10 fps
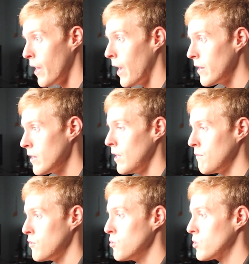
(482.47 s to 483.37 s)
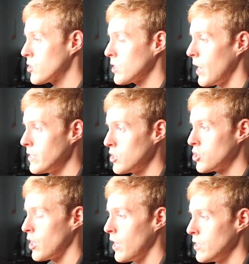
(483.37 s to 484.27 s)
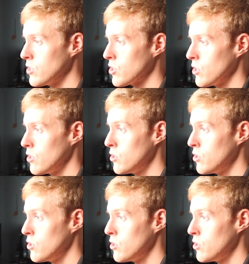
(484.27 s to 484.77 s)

that if you decide to change,